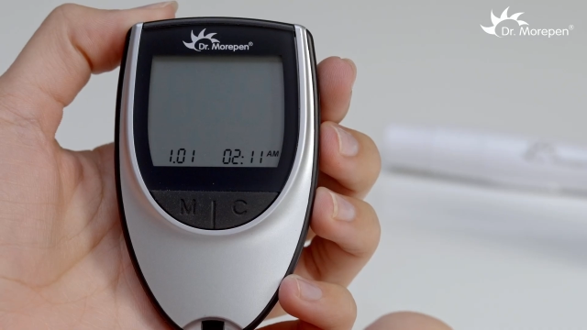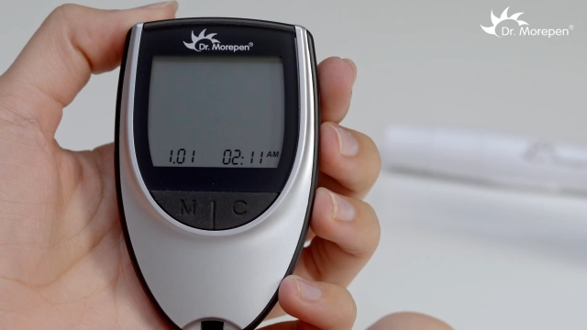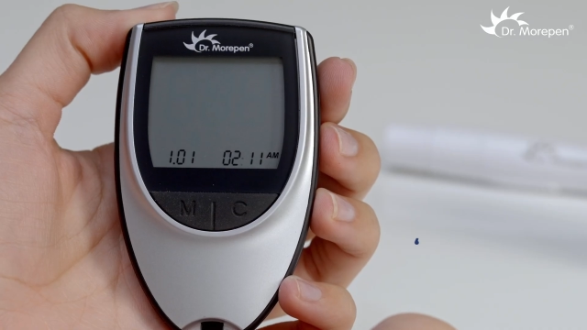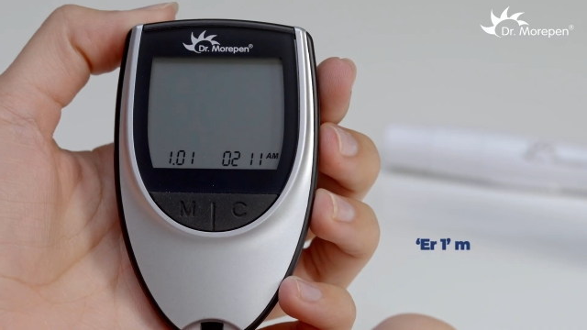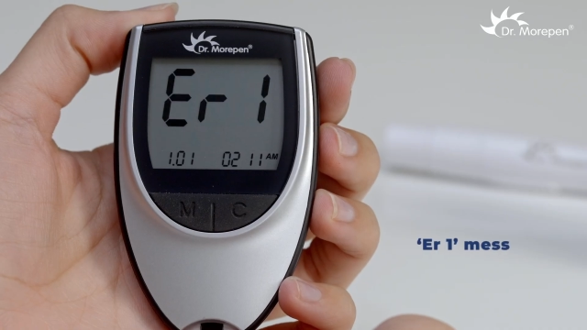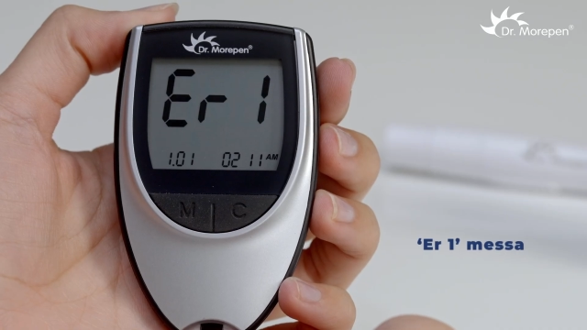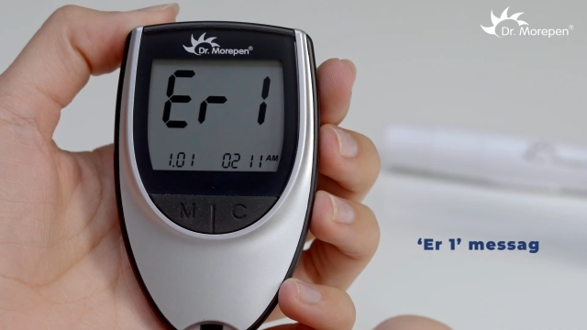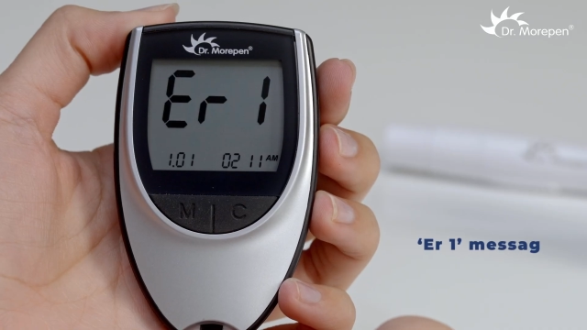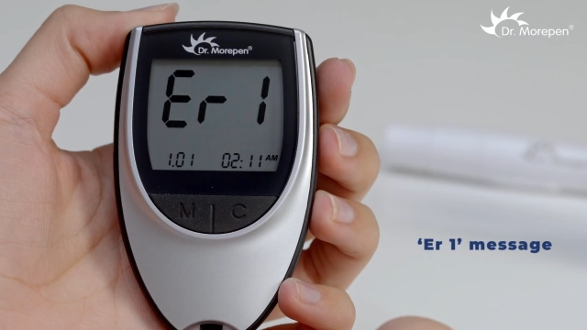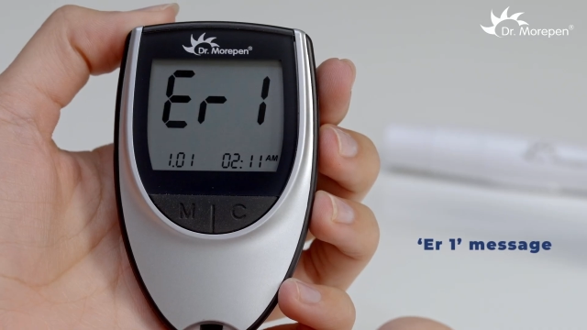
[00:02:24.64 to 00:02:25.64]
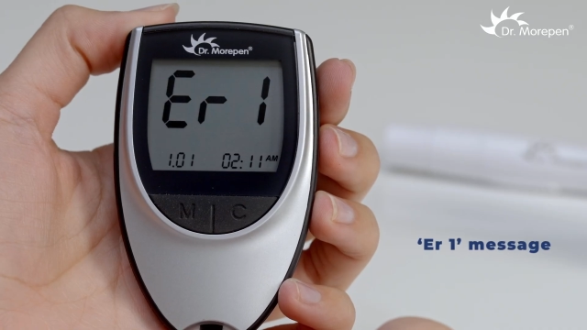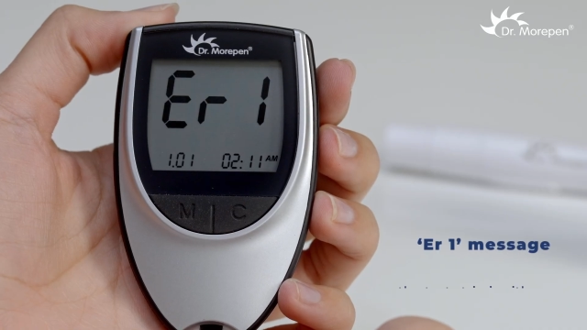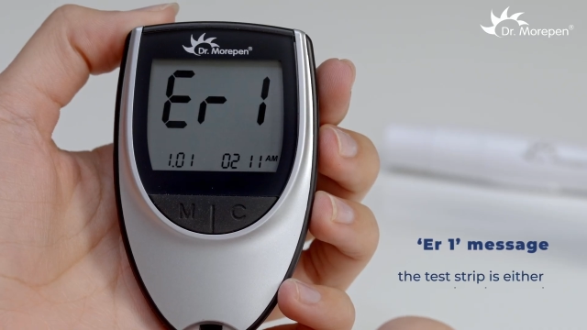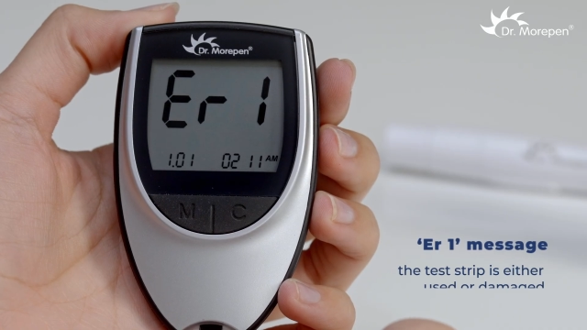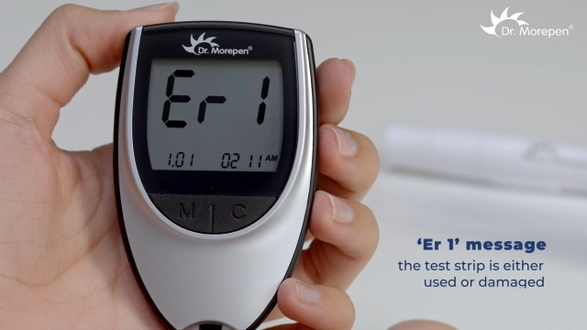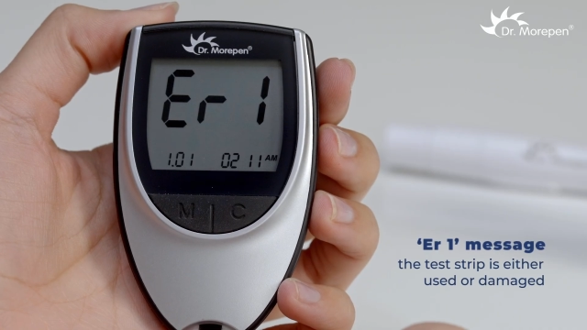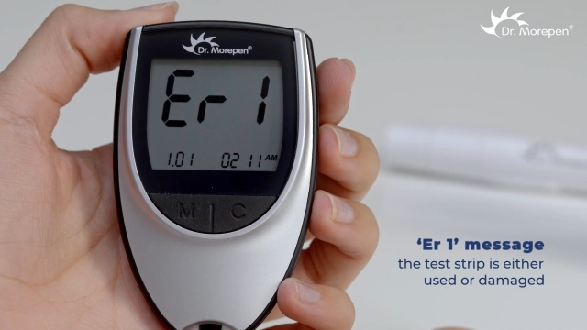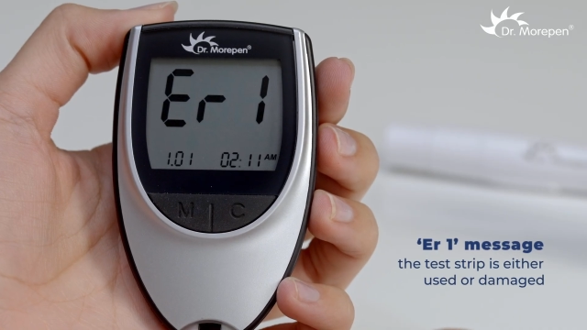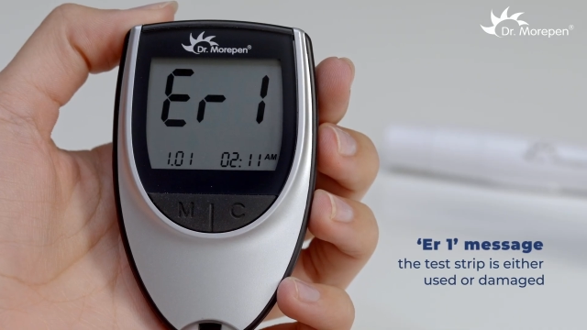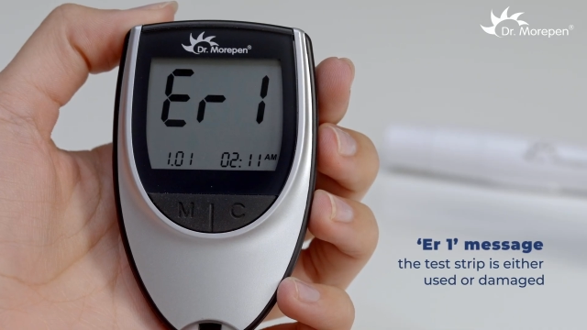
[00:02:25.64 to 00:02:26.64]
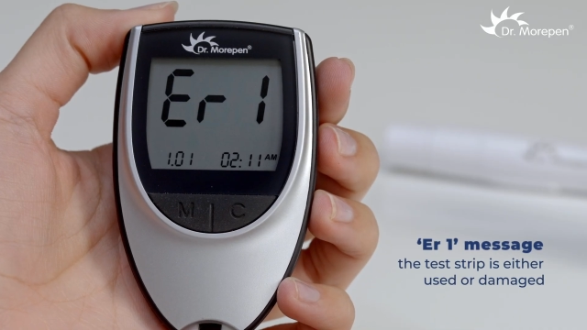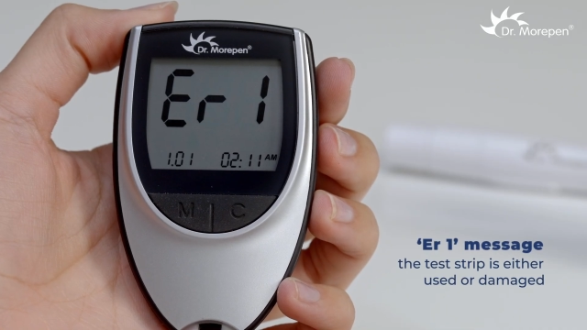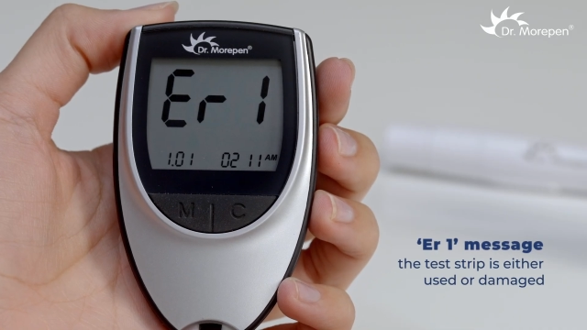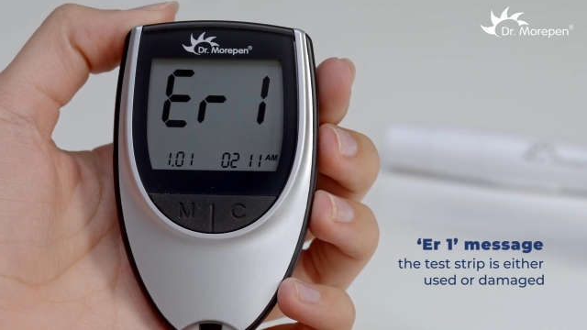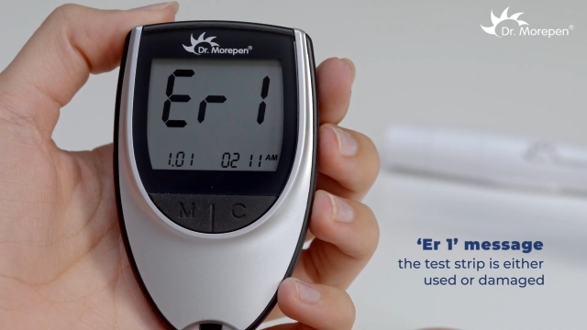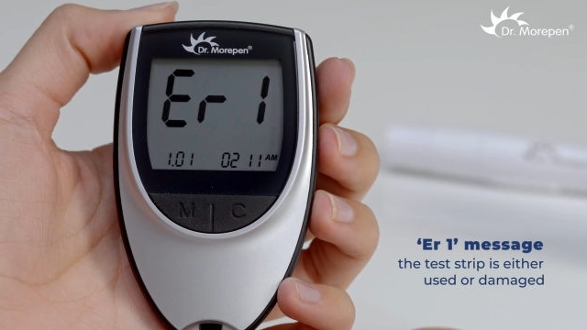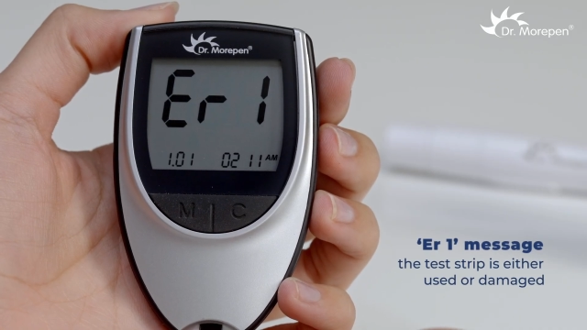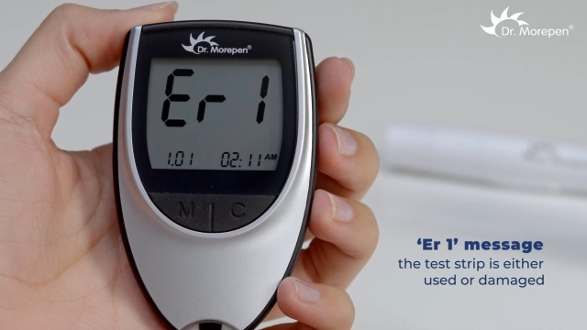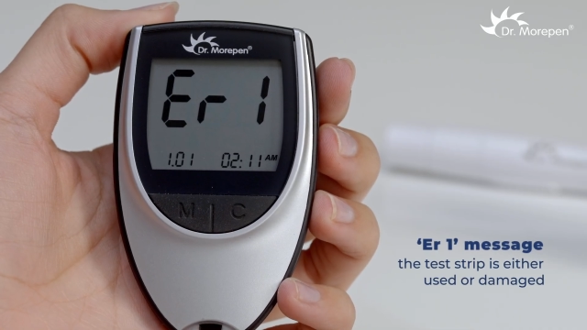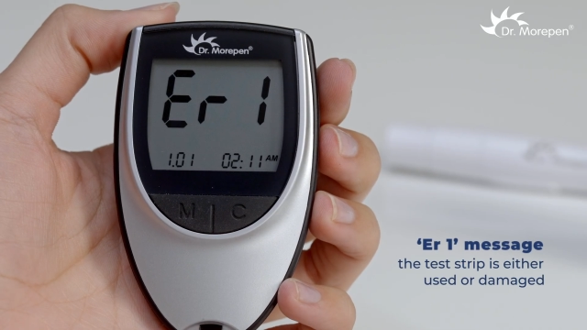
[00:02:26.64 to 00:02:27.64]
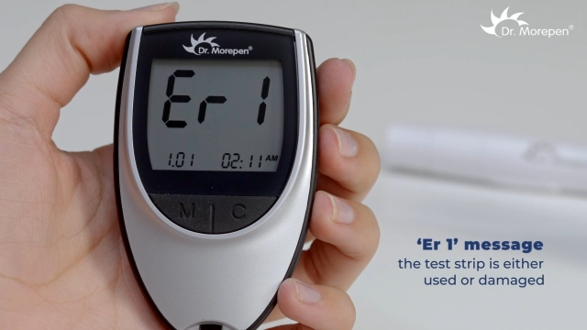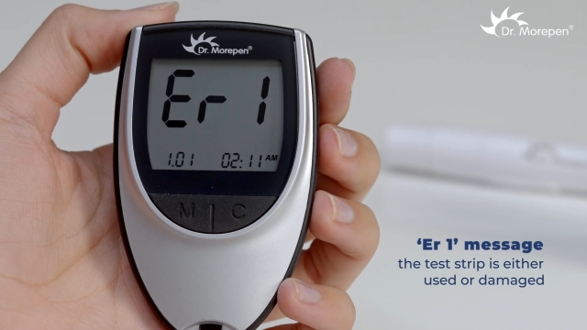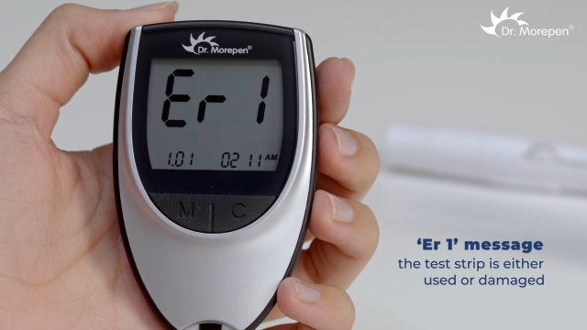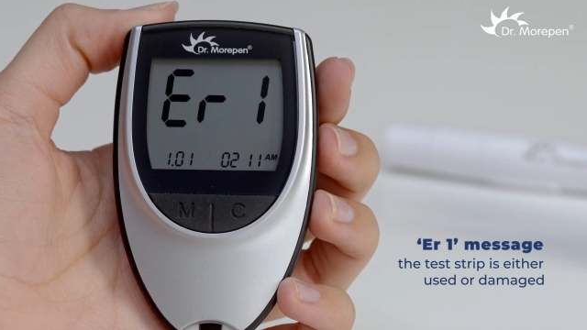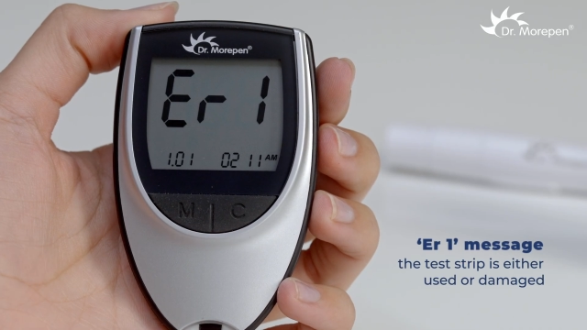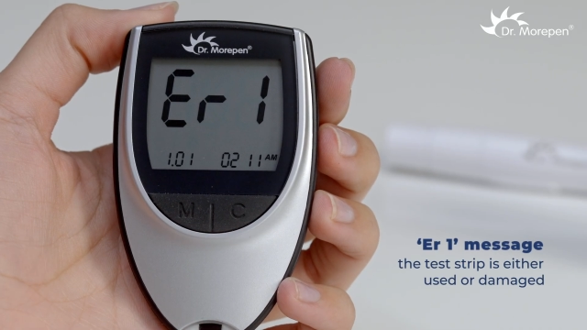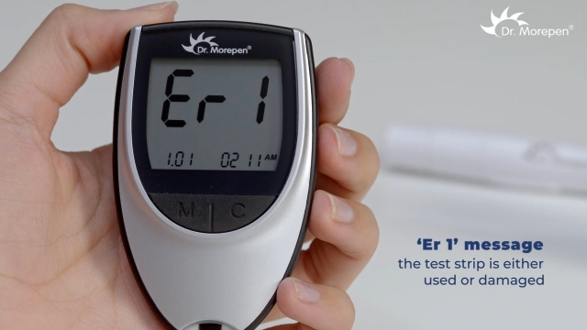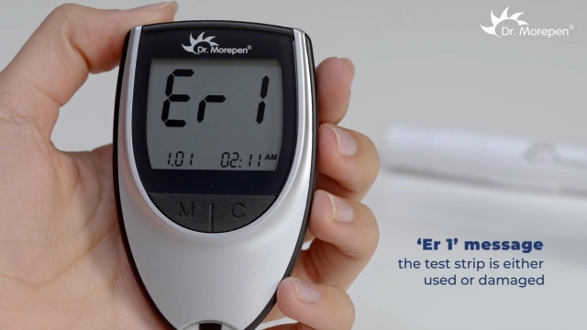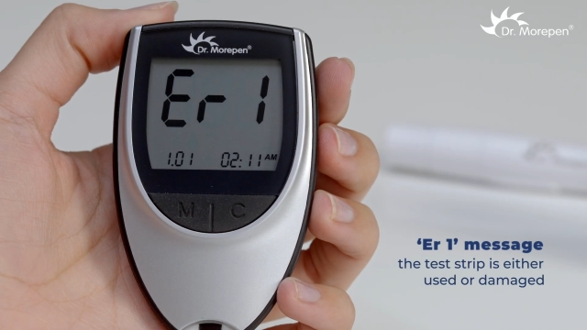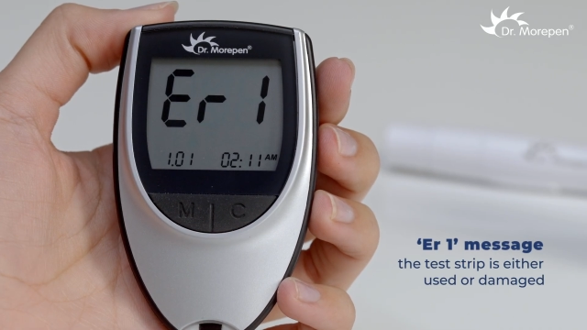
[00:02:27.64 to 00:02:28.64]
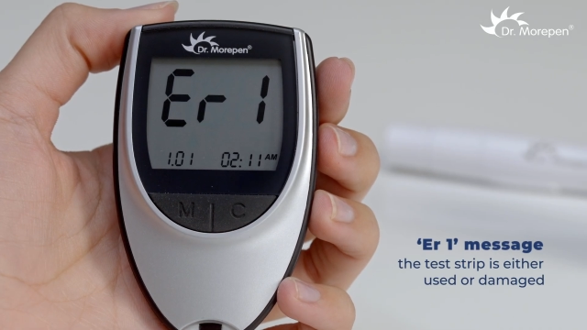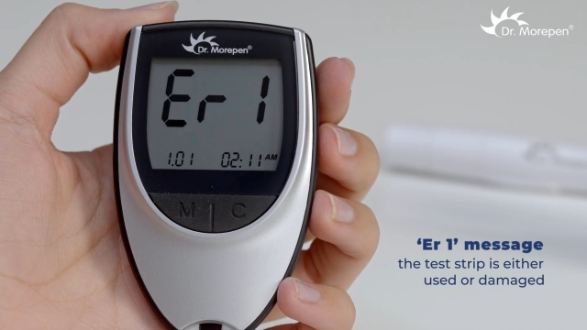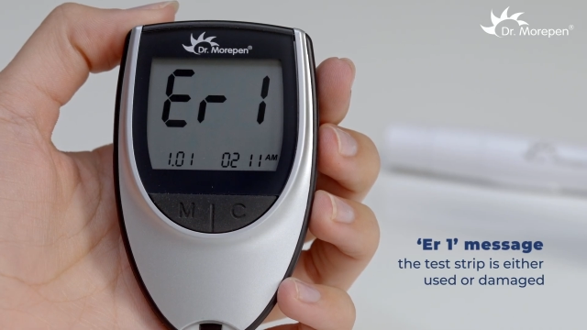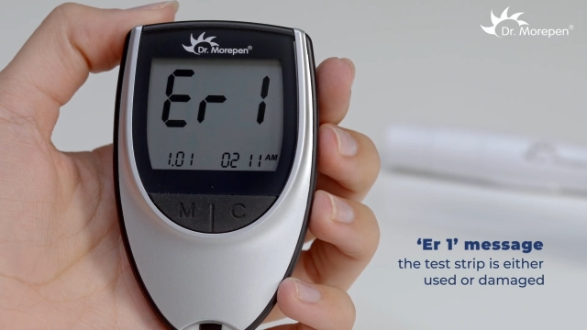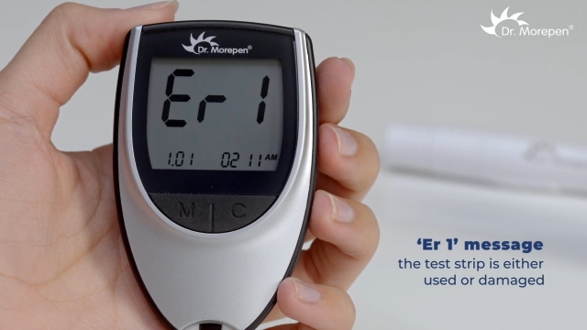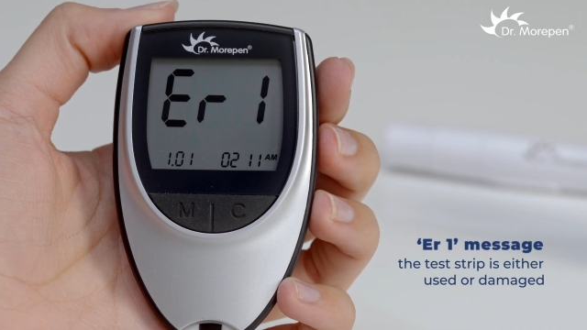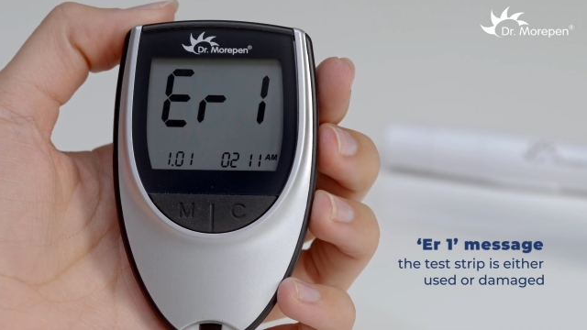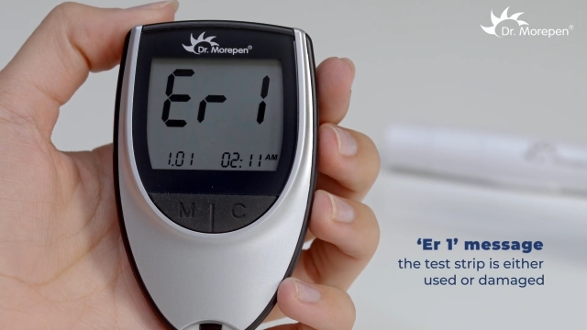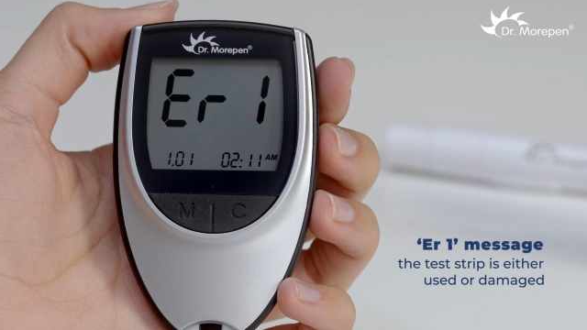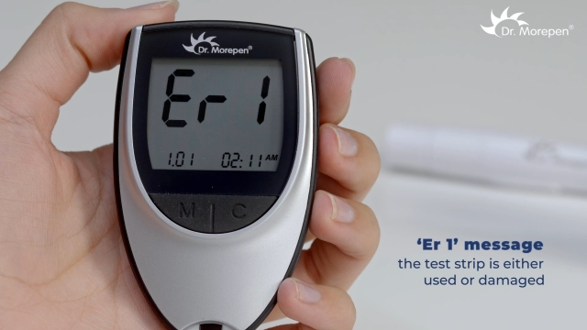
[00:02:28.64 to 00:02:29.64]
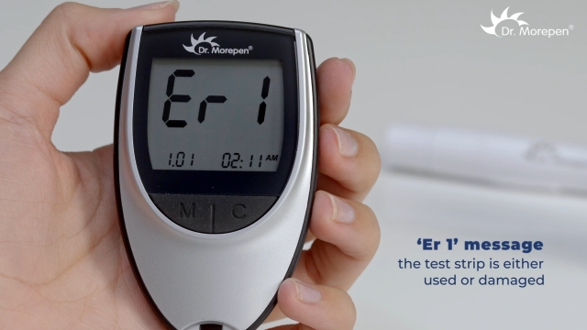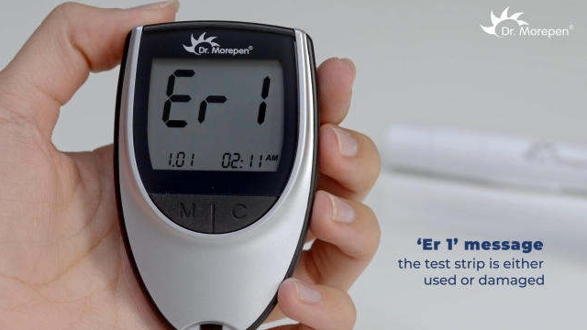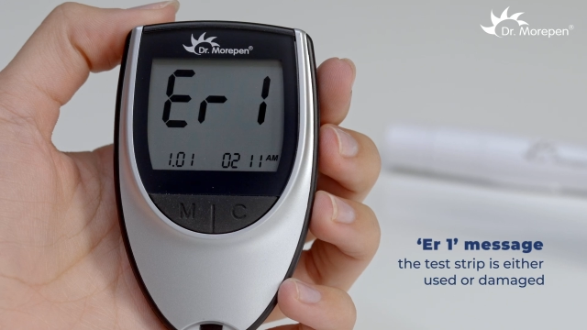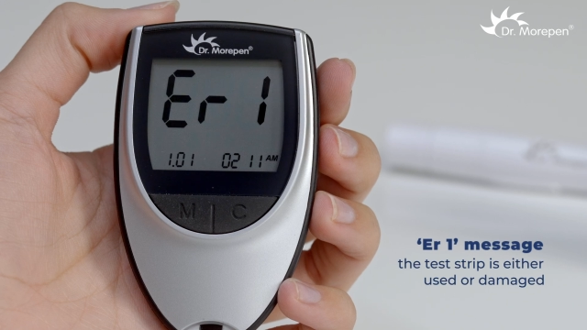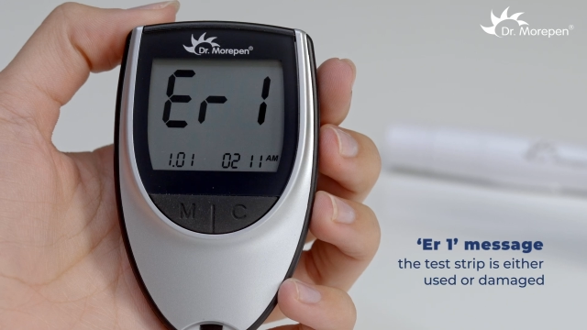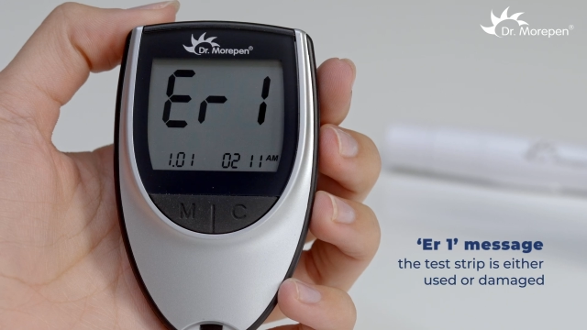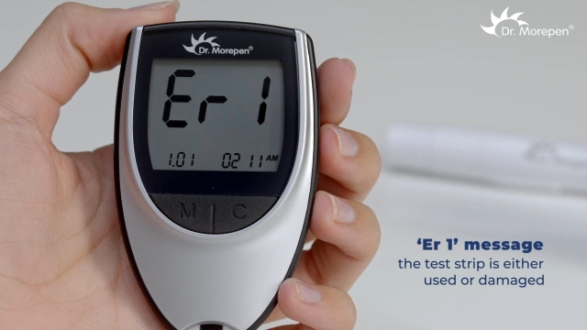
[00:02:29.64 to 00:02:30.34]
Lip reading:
Nobody's mouth can be seen.